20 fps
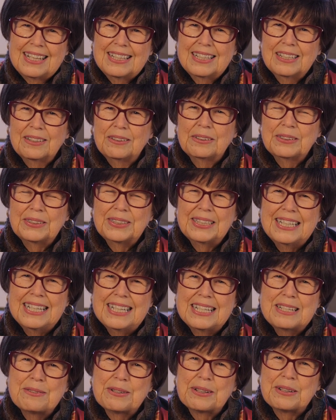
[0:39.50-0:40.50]
The older
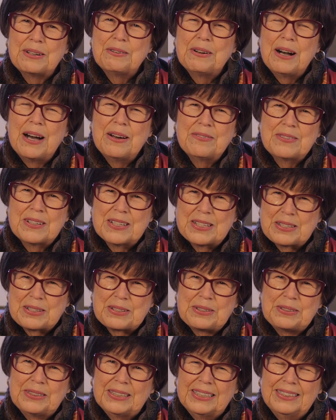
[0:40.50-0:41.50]
kids would go off to
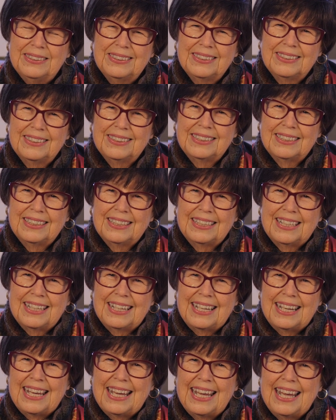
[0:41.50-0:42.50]
school,
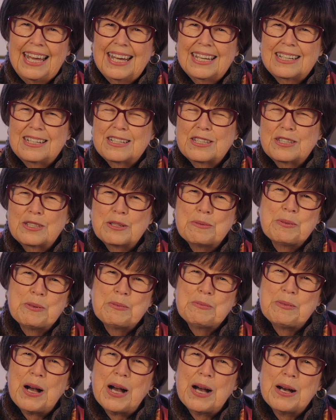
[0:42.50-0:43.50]
and
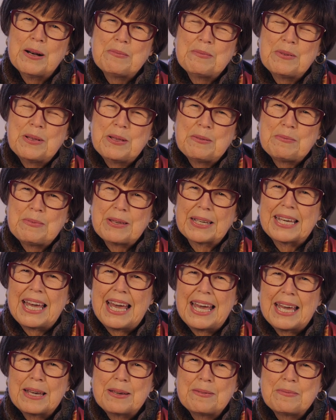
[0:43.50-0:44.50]
Supermom
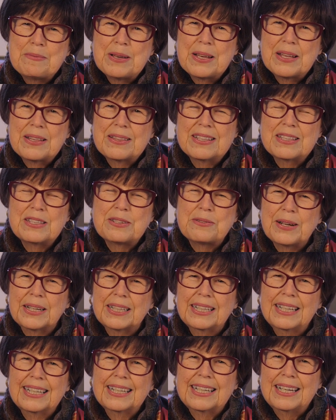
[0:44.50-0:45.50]
became the
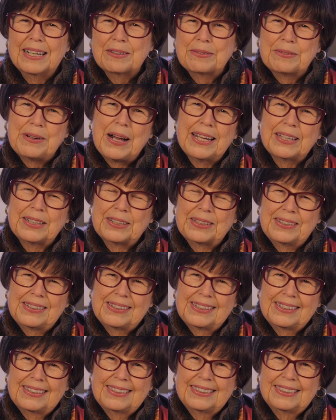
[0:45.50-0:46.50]
struggling young writer.
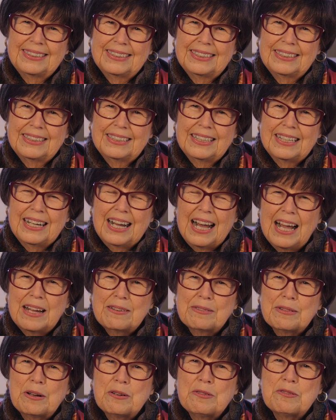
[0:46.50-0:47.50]

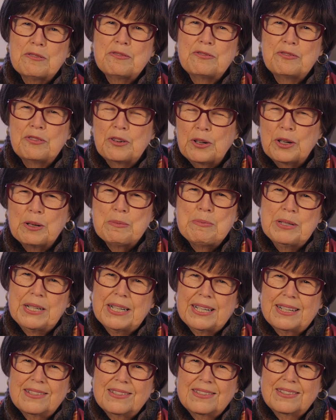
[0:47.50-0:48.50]
I wrote four
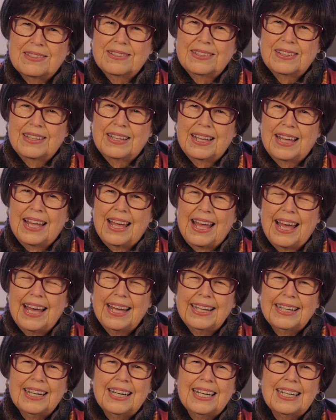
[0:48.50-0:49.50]
books,
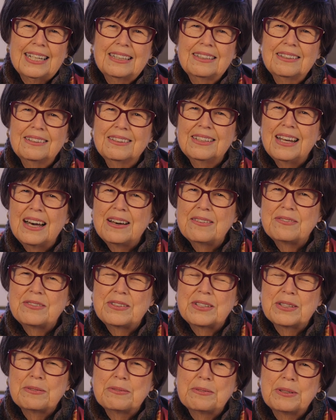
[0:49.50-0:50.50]
and I
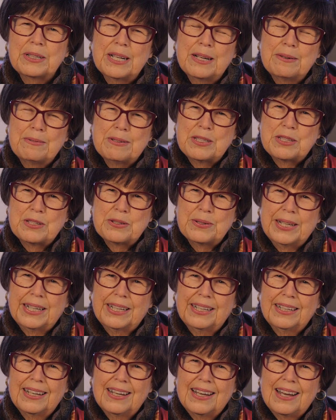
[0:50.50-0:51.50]
loved what I was
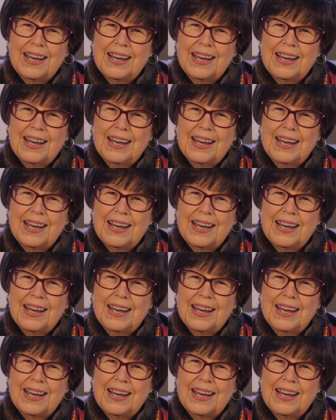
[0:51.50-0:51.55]
doing.